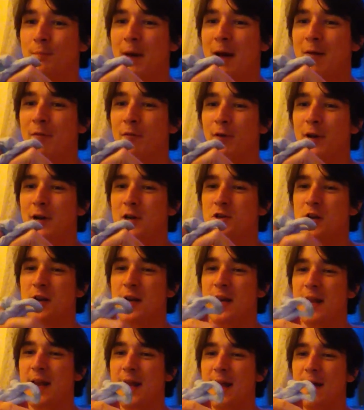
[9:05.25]
beverage in
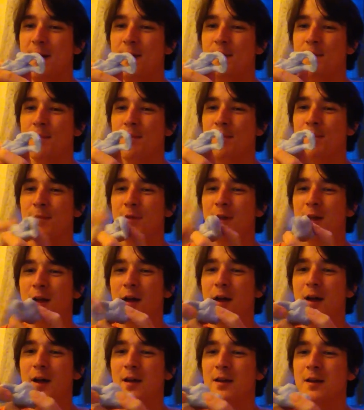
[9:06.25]
here,
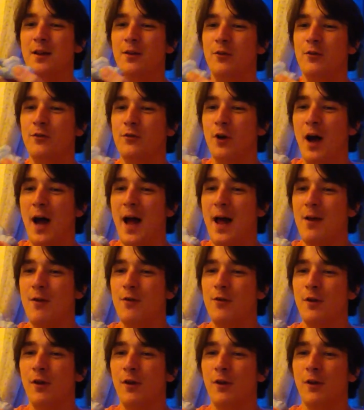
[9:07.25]
and this is your
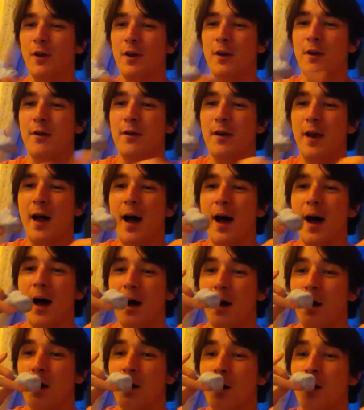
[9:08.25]
handle, and
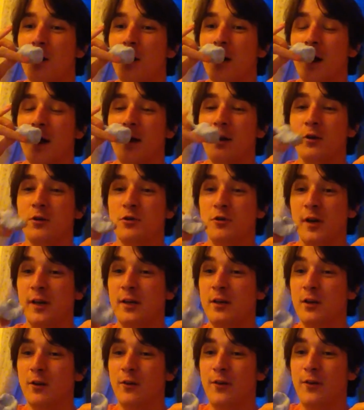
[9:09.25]
you could
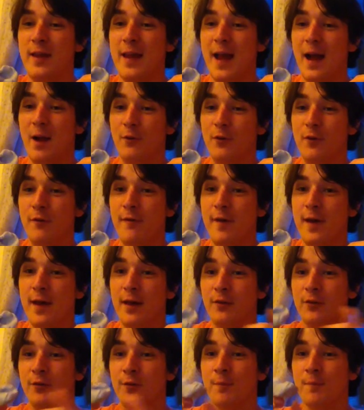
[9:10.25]
drink your tea out of
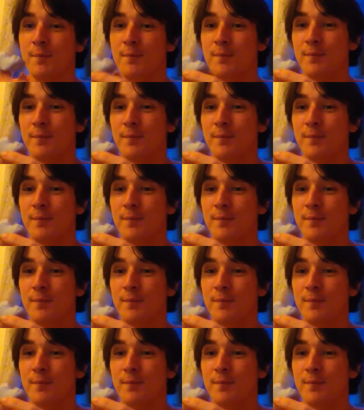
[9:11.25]
this.